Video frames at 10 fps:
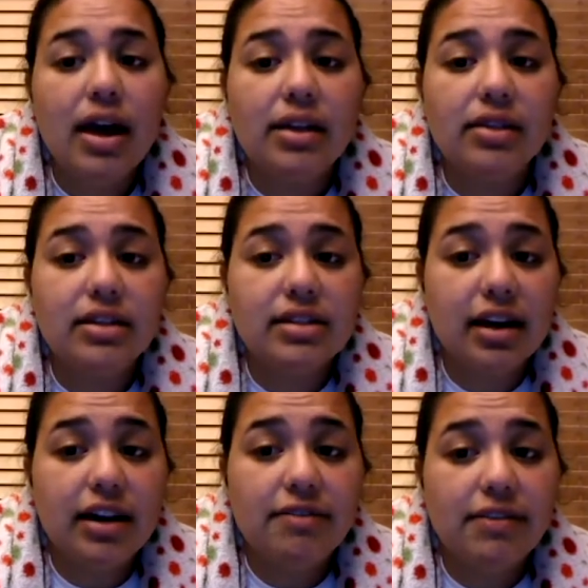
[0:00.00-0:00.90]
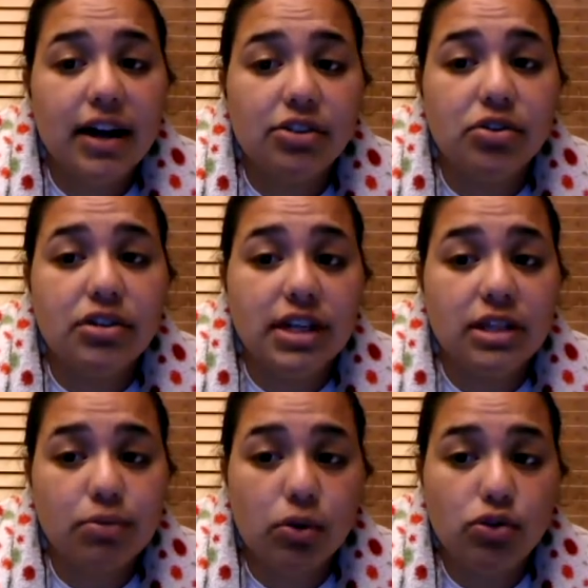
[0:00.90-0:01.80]
The second factor is
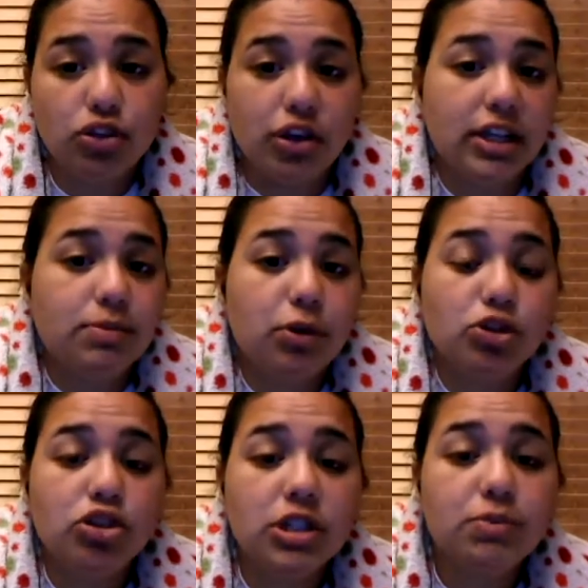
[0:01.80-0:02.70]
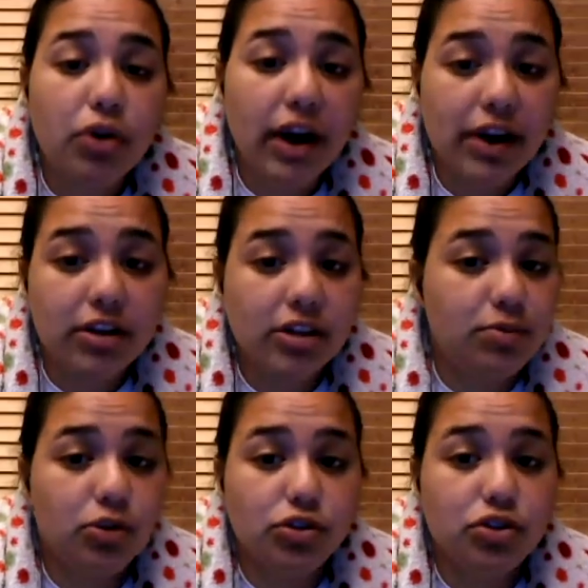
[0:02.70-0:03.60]
exposure. Exposure is prior
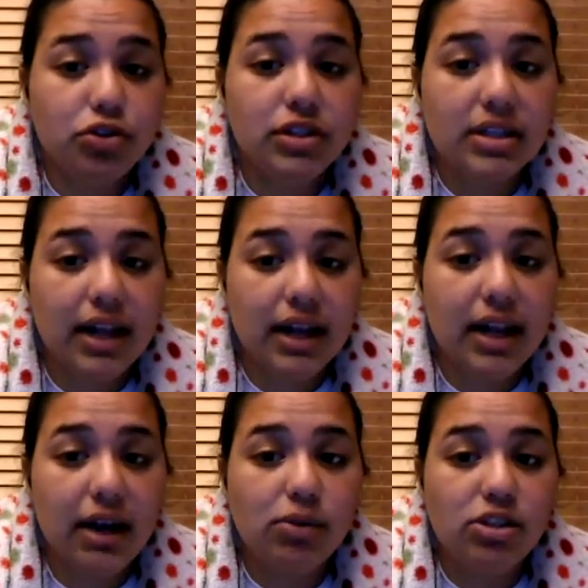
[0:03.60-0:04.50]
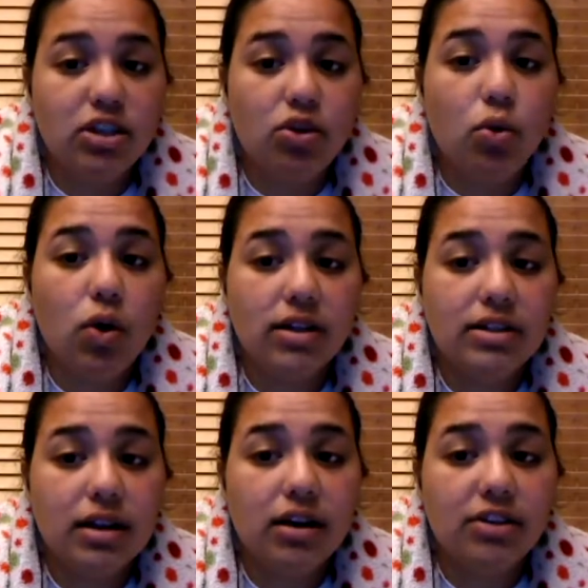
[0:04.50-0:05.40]
exposure to the second language and the
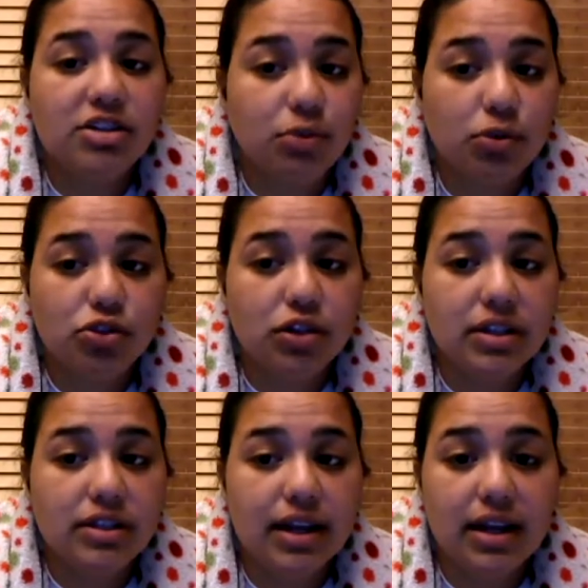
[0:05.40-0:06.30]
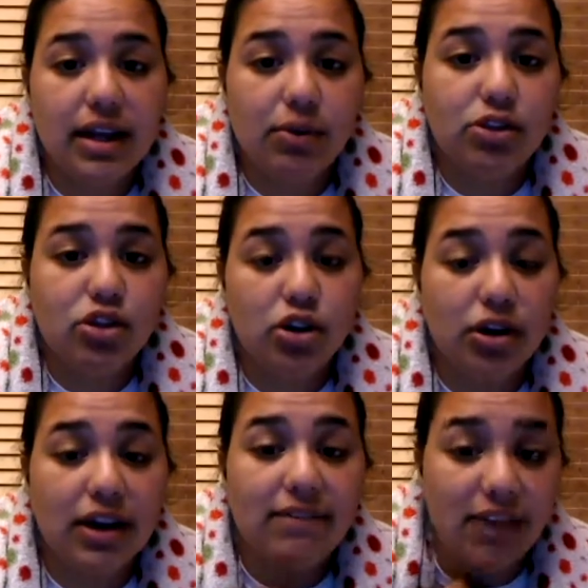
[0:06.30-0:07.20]
quantity of exposure in the second language
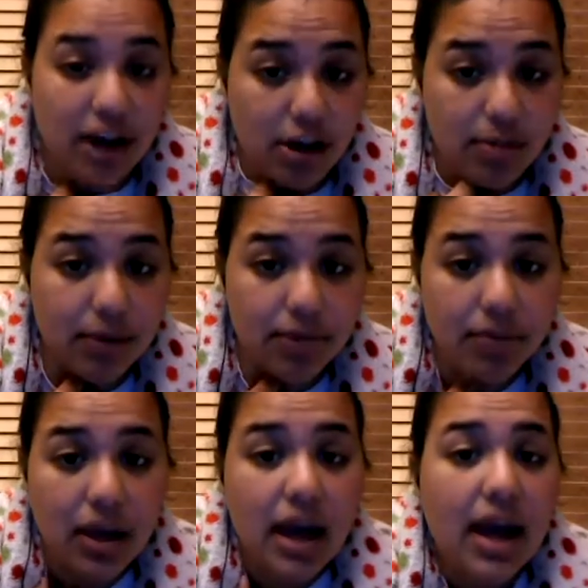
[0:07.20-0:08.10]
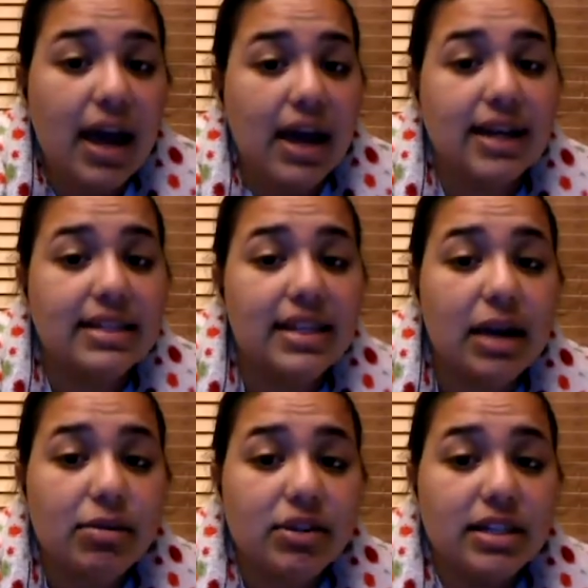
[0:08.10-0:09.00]
learning environment. In
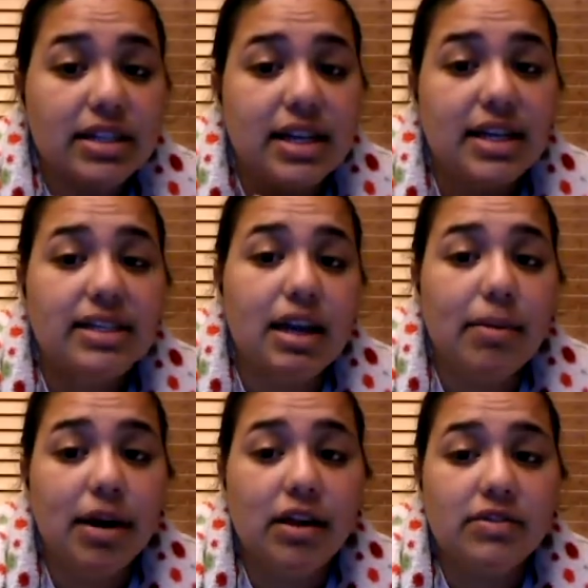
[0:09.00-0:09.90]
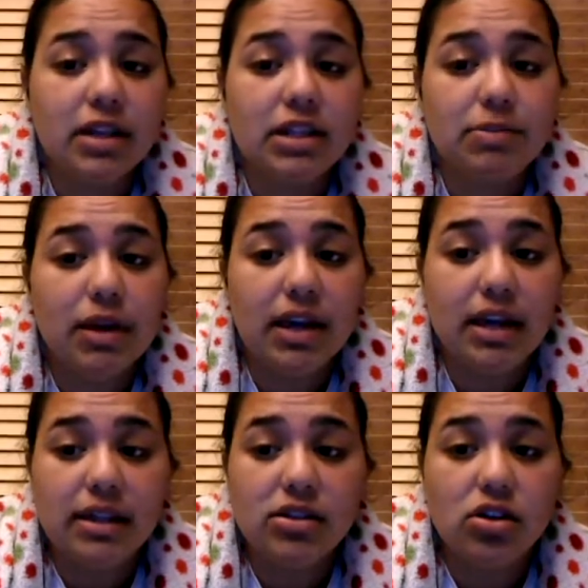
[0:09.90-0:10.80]
Tables, it says the amount of time spent
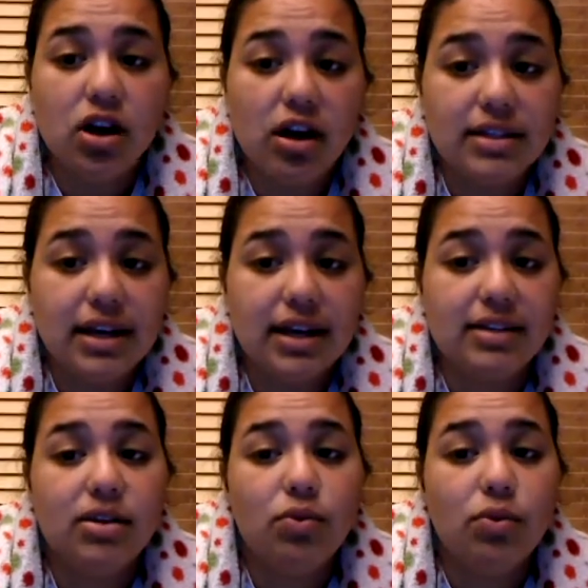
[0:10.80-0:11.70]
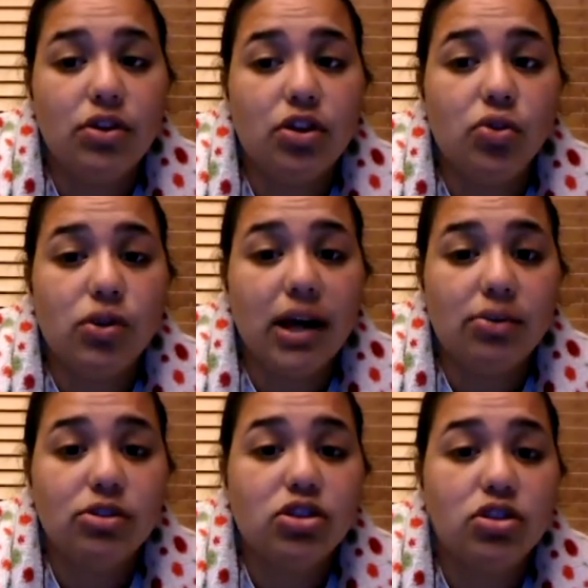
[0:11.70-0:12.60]
in contact with the new
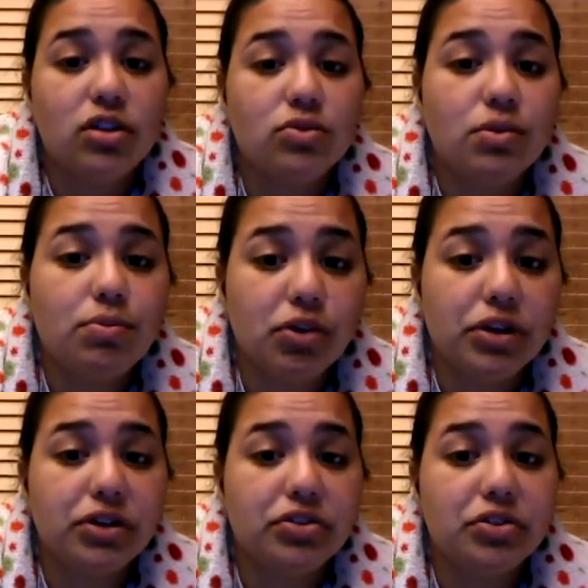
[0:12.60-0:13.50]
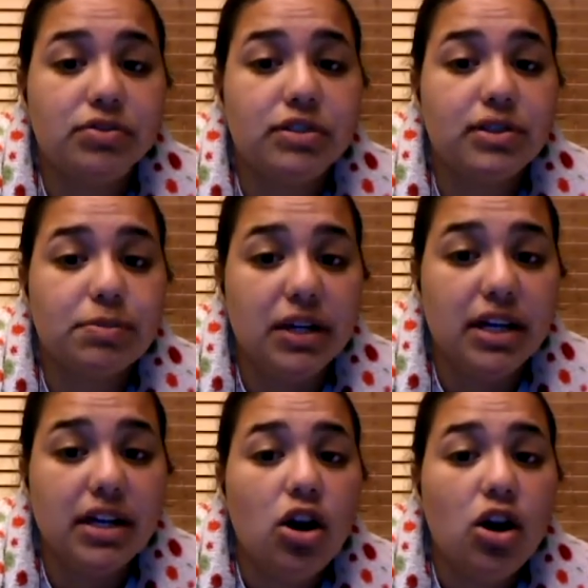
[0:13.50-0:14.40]
language is also important in terms of
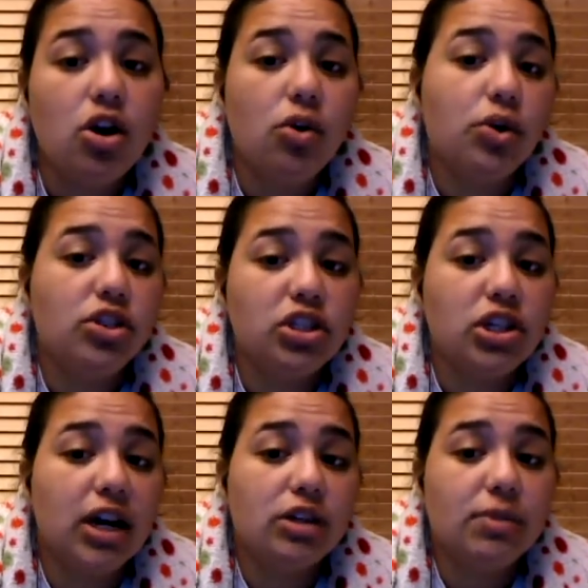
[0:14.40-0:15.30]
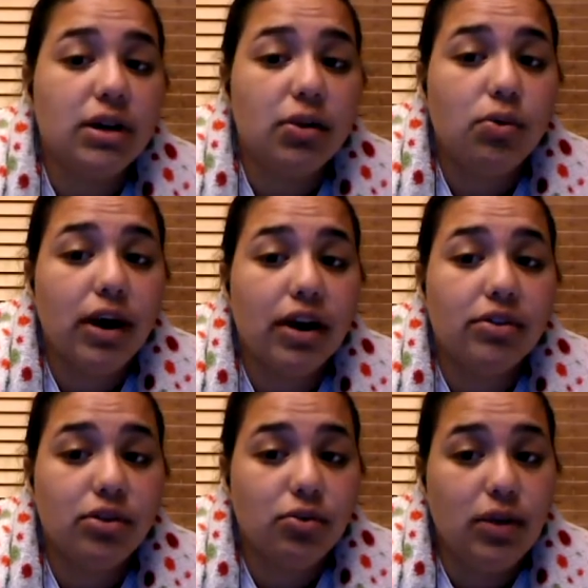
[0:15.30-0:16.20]
speed, which a child may acquire
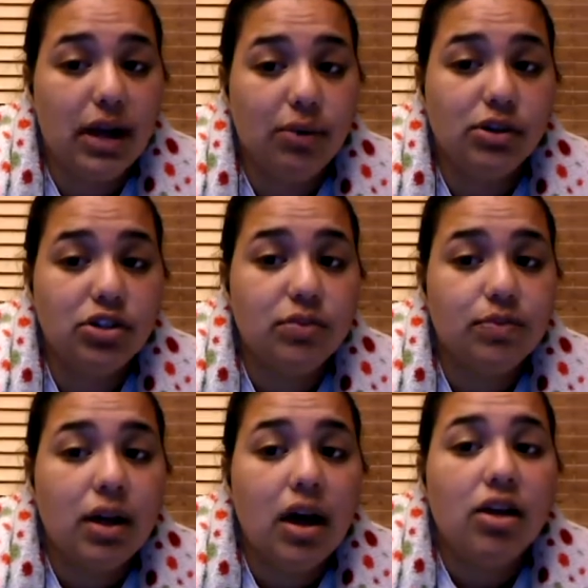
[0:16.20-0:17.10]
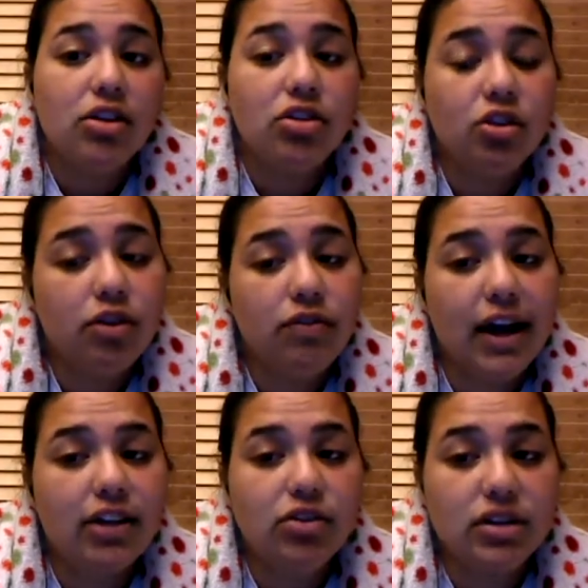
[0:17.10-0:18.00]
the new language. The third
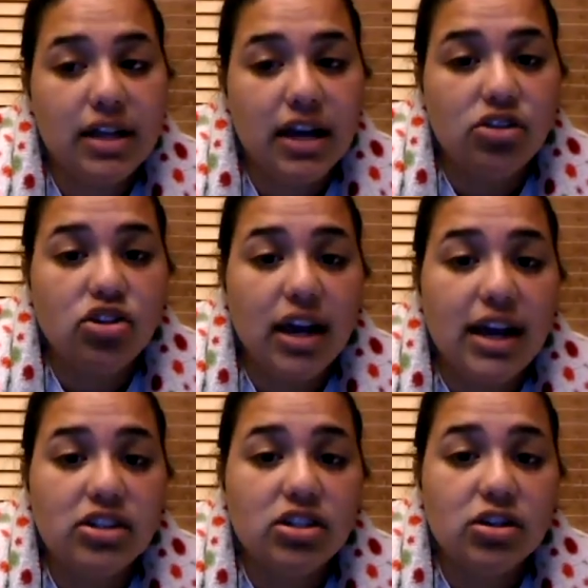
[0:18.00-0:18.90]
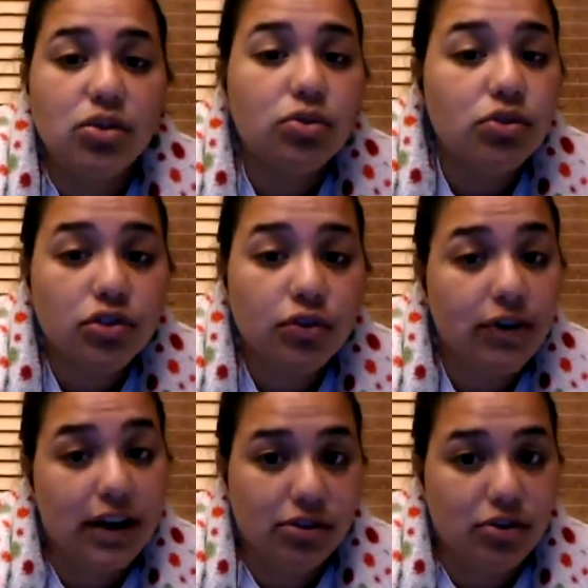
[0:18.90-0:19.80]
factor is age. Age is a crucial
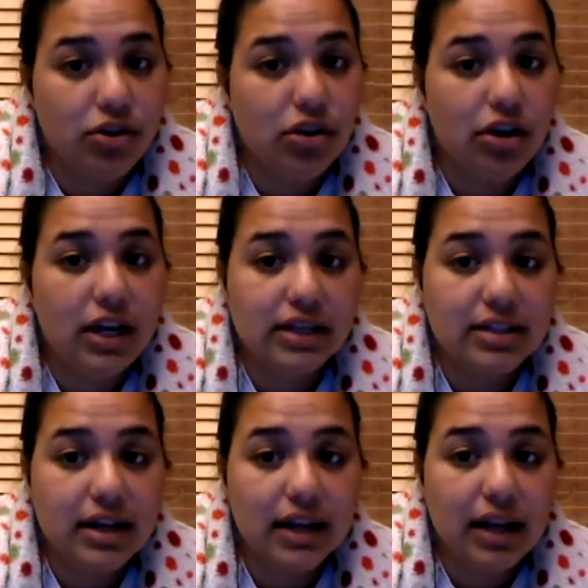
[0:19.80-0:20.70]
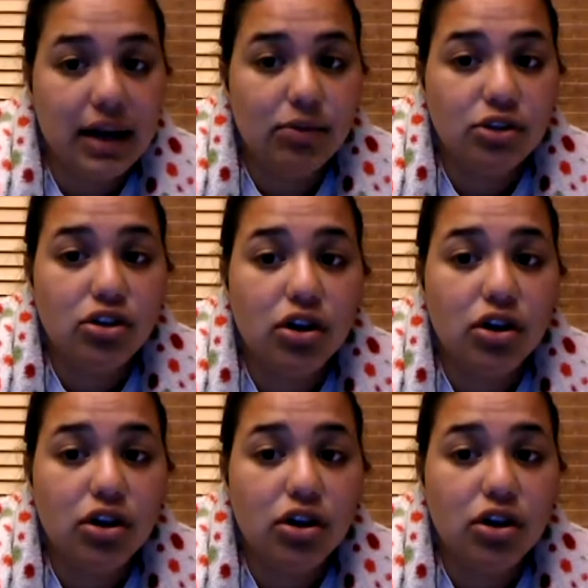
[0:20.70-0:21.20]
factor in learning a second language.